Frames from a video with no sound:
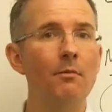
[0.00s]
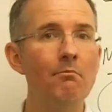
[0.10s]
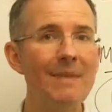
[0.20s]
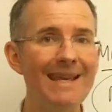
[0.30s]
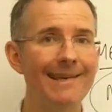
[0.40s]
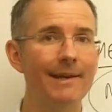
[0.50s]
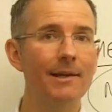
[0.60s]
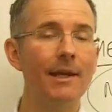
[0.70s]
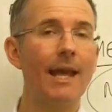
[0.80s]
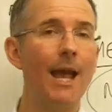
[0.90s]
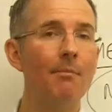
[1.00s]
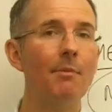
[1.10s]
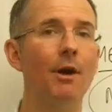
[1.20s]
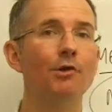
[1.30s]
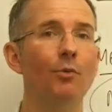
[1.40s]
The median can
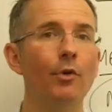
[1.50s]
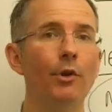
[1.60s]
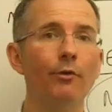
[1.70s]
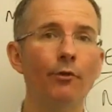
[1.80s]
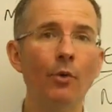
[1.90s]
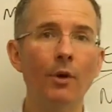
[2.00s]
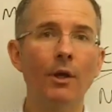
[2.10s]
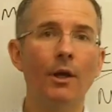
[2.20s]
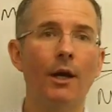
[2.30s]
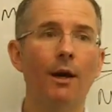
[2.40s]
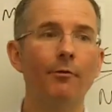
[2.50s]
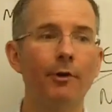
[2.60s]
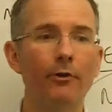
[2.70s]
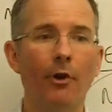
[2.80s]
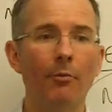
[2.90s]
be much more useful.
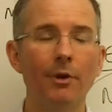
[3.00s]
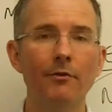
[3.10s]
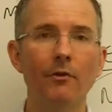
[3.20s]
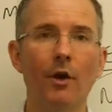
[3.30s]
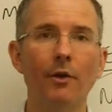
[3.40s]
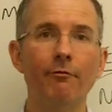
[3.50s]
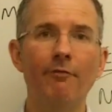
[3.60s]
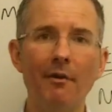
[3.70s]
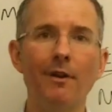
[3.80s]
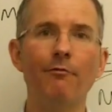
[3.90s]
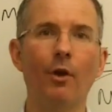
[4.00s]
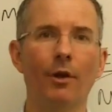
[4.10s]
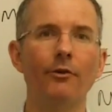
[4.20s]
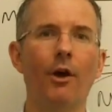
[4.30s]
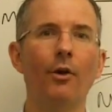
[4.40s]
For example, if you've got a very
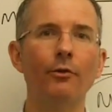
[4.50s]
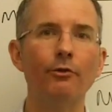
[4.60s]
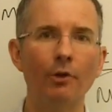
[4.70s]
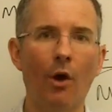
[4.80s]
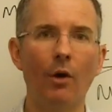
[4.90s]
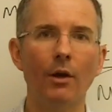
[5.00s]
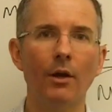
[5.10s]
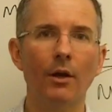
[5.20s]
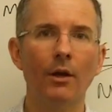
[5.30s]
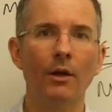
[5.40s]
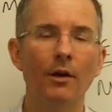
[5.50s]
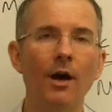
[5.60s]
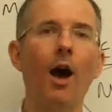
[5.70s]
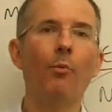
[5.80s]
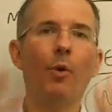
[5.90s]
volatile stock,
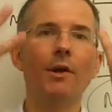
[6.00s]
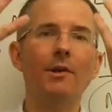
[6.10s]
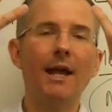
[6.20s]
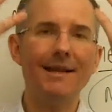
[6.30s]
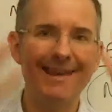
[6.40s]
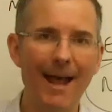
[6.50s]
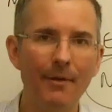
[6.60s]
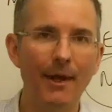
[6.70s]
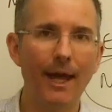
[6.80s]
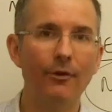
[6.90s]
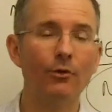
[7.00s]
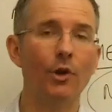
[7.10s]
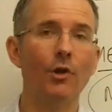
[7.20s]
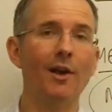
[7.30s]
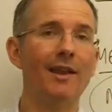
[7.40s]
up one day, down the next, or
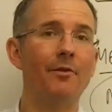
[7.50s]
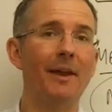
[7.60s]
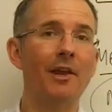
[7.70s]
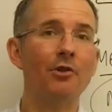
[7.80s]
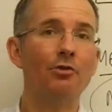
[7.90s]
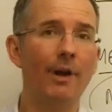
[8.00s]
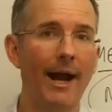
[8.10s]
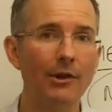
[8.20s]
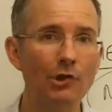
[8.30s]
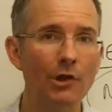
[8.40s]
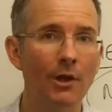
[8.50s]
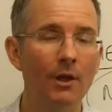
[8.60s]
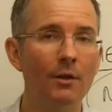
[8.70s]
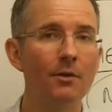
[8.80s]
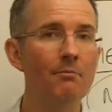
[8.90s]
you have a big crash,
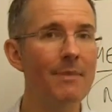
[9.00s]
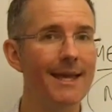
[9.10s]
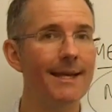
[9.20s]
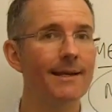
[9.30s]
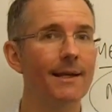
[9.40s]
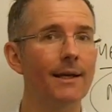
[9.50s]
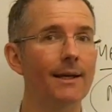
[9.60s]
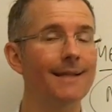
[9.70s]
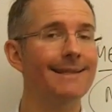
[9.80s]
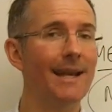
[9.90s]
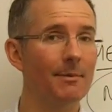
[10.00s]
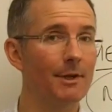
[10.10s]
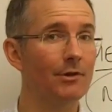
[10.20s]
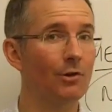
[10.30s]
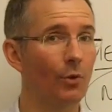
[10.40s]
the mean is going to
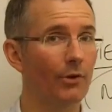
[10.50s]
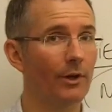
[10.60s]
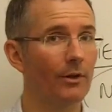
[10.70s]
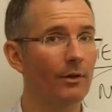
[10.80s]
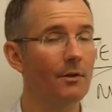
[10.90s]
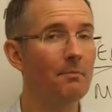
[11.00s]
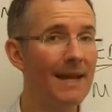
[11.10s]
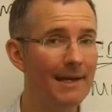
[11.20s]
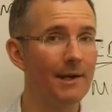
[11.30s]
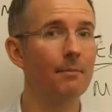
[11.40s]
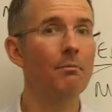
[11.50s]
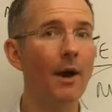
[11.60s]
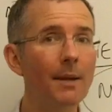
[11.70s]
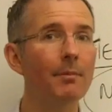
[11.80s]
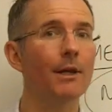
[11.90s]
be distorted. The median
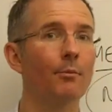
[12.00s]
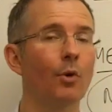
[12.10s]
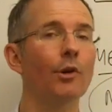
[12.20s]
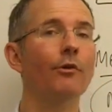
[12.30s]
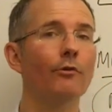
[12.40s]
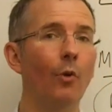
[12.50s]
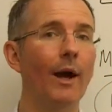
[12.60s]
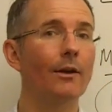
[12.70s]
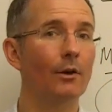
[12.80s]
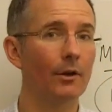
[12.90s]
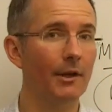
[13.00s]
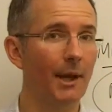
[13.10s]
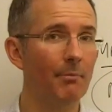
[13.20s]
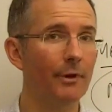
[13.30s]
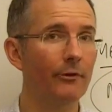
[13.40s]
might be a more useful way to look at the
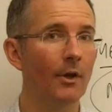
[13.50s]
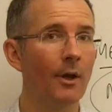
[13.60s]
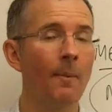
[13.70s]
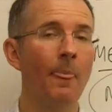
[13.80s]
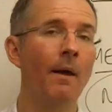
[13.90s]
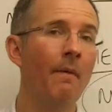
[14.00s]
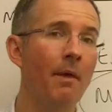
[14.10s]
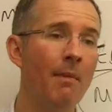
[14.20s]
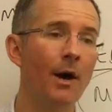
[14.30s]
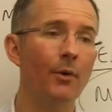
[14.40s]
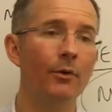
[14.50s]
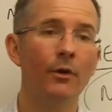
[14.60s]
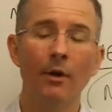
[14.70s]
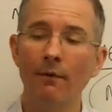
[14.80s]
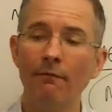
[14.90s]
numbers, and the
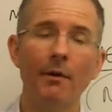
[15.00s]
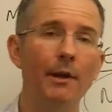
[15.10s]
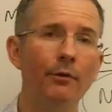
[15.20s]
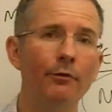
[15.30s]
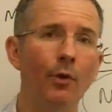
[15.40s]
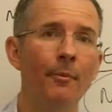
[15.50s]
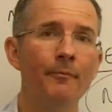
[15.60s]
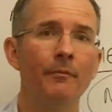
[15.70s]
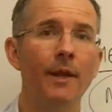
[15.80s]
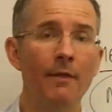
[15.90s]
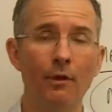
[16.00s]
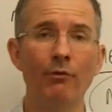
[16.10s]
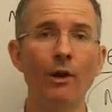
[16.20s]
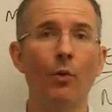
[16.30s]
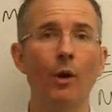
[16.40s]
mode, very useful in the
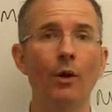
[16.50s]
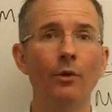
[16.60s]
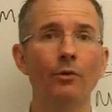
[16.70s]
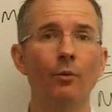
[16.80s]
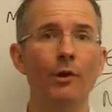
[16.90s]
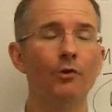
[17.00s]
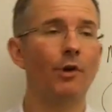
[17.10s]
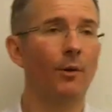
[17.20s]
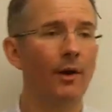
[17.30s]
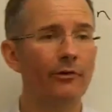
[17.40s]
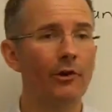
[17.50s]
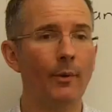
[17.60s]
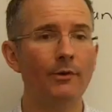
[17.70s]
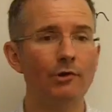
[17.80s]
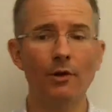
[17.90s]
real world when you're trying to answer the
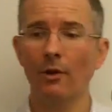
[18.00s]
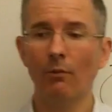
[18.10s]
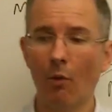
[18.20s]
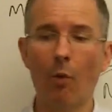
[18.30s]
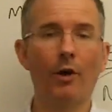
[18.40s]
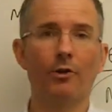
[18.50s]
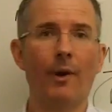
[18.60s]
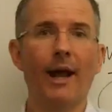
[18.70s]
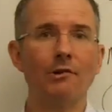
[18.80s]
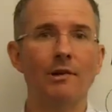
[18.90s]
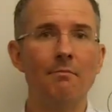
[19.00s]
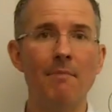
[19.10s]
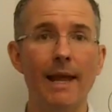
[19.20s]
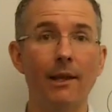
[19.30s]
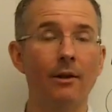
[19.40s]
question, well, what do I actually
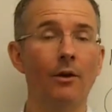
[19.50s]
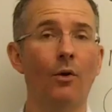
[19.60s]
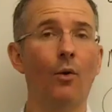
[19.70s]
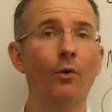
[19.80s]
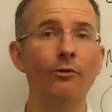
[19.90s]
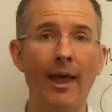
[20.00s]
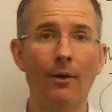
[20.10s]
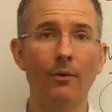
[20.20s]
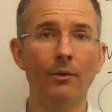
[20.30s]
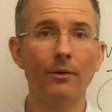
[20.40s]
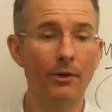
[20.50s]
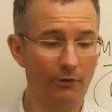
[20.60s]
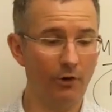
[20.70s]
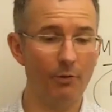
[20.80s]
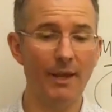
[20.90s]
make or sell? Because
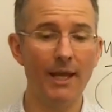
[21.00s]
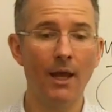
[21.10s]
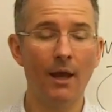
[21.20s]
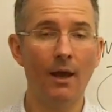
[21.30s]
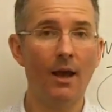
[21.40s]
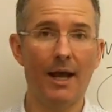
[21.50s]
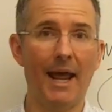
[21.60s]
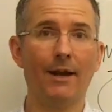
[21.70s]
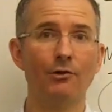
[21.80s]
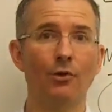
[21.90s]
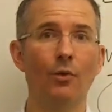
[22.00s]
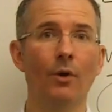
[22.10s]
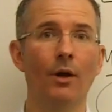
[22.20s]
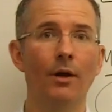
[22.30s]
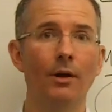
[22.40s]
it's got to be an
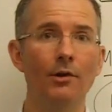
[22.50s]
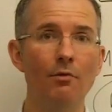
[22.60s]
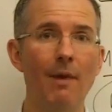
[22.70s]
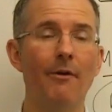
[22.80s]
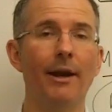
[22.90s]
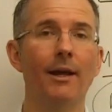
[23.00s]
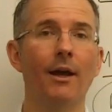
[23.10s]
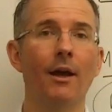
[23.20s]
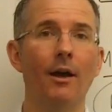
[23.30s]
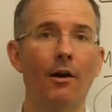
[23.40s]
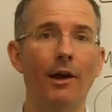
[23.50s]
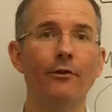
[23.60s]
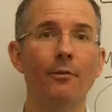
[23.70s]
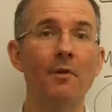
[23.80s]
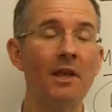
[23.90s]
actual numeric
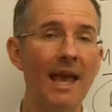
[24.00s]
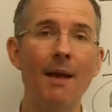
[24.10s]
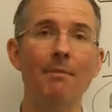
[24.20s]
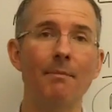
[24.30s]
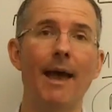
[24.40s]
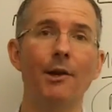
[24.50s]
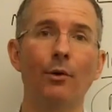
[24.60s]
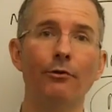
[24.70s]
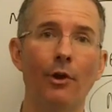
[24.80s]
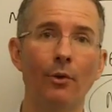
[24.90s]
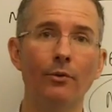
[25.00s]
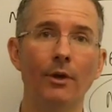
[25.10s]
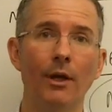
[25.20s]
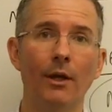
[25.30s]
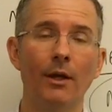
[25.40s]
item that can be made or sold,
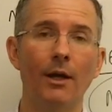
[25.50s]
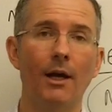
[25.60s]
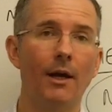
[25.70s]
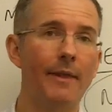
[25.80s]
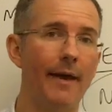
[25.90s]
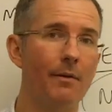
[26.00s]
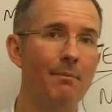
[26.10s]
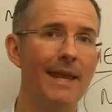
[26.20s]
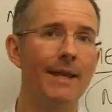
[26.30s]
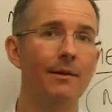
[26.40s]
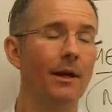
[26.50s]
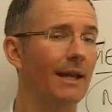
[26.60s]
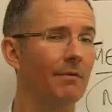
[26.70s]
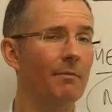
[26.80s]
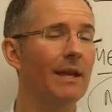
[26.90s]
and there the mean and
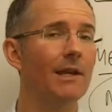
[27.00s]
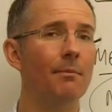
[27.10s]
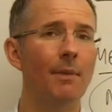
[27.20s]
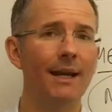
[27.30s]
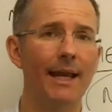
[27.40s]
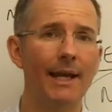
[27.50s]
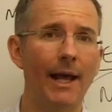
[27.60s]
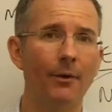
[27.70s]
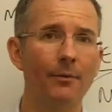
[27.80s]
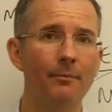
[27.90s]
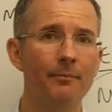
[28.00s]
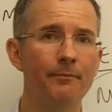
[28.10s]
even the median might let you down.